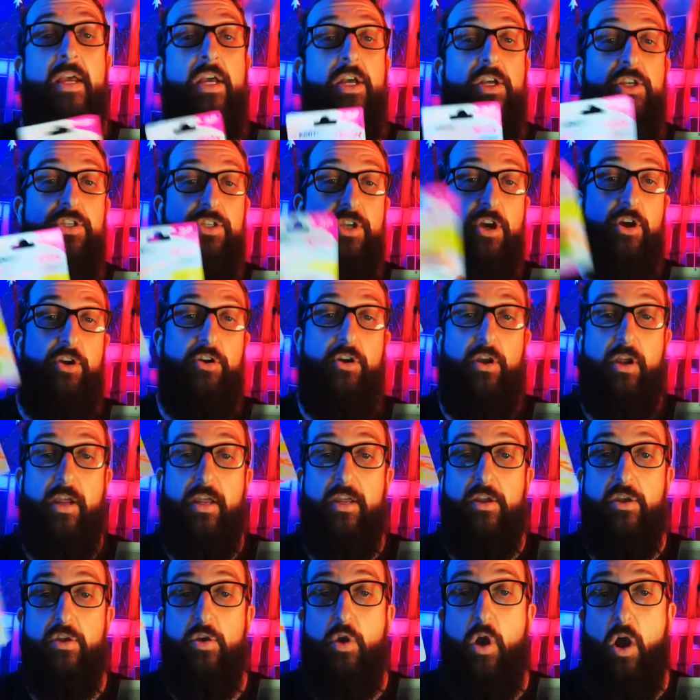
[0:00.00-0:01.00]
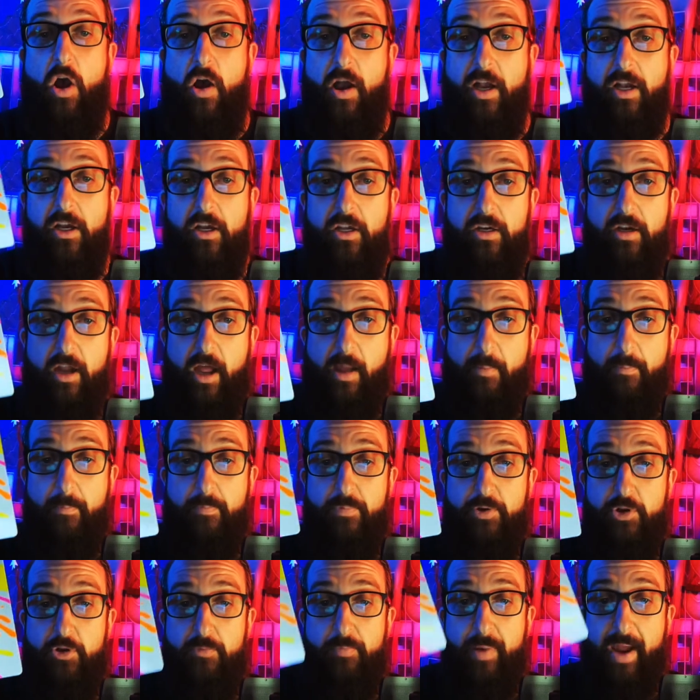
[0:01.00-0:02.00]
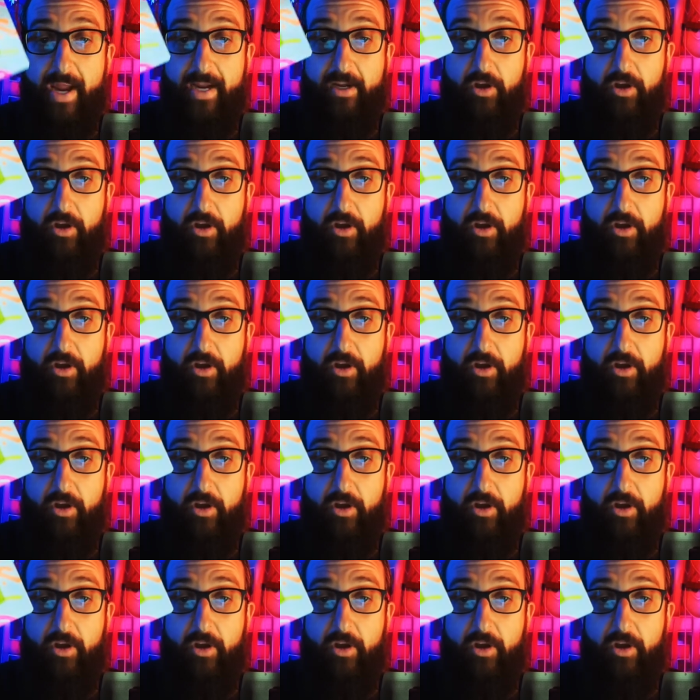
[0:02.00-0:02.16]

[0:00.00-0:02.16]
So I got a new pack